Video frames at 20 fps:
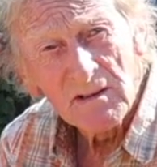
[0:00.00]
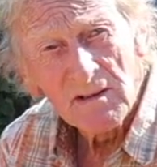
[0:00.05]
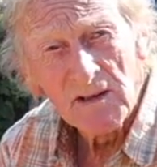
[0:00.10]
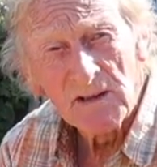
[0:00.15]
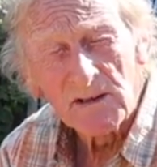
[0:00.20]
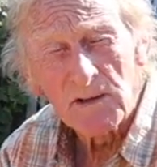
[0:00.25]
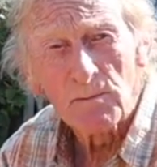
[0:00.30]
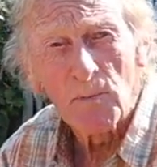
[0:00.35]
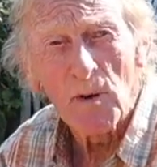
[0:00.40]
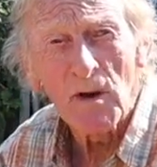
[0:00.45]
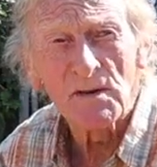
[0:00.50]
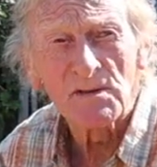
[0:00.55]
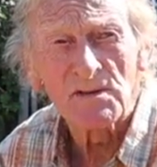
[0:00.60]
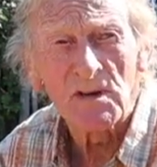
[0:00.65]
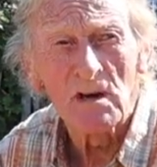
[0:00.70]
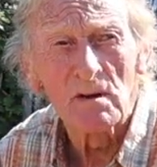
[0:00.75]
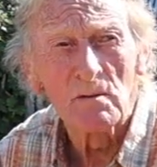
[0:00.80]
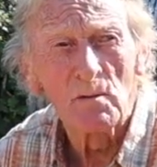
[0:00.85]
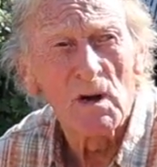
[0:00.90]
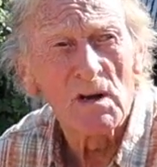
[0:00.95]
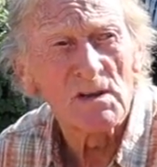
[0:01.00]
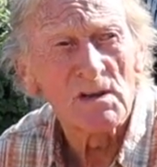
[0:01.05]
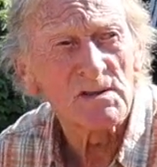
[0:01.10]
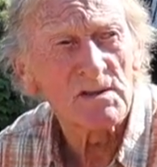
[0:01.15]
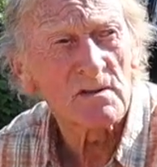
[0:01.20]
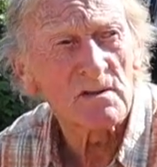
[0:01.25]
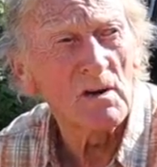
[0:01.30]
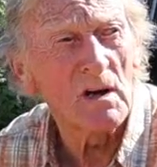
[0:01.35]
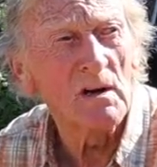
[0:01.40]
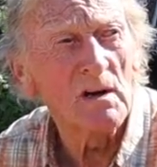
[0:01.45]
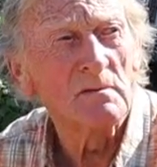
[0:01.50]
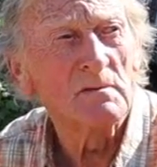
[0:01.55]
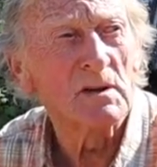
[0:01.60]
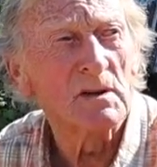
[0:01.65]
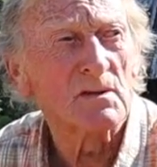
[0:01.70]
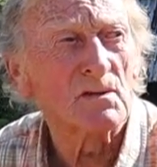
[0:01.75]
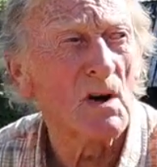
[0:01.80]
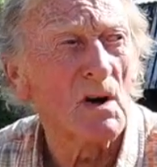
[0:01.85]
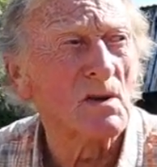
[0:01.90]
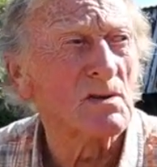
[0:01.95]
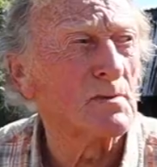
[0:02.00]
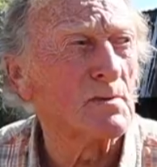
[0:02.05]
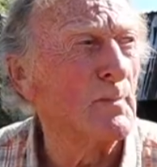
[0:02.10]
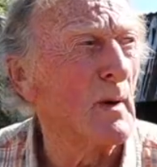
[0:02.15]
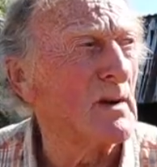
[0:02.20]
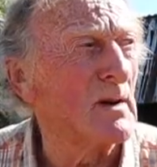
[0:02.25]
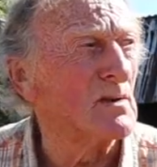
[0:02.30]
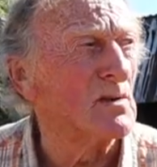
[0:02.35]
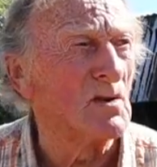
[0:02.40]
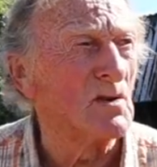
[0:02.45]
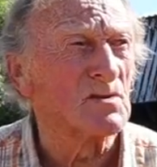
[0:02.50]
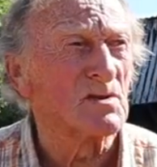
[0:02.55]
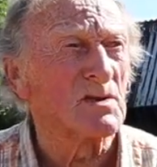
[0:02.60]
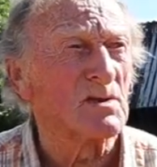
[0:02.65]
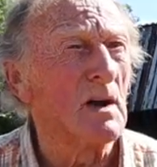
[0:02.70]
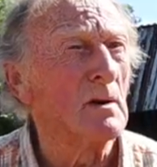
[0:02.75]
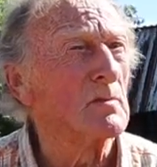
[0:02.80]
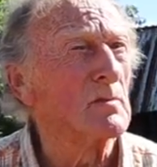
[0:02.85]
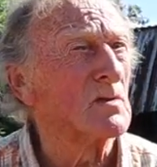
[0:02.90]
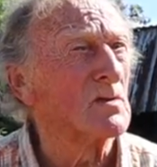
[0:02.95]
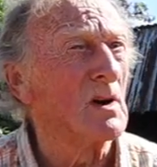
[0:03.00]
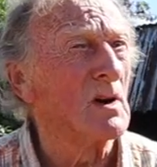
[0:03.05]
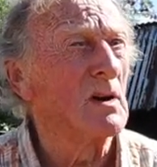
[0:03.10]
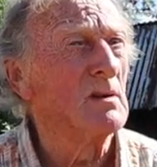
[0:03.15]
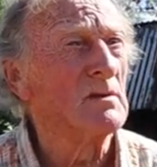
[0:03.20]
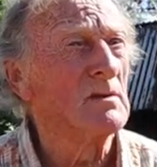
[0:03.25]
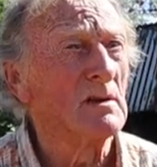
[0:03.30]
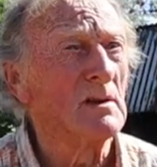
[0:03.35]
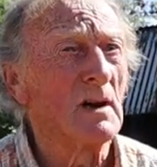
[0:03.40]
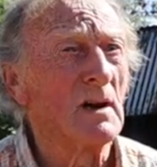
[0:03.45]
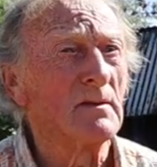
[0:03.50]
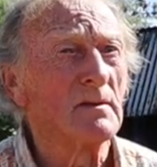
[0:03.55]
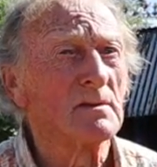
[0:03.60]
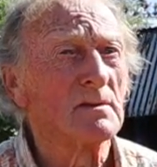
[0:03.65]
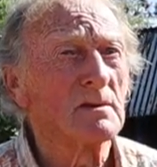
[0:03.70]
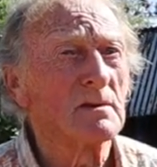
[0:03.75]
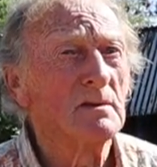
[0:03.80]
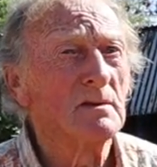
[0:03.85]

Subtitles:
It depends how well it's grown. It grows better on some ground than others.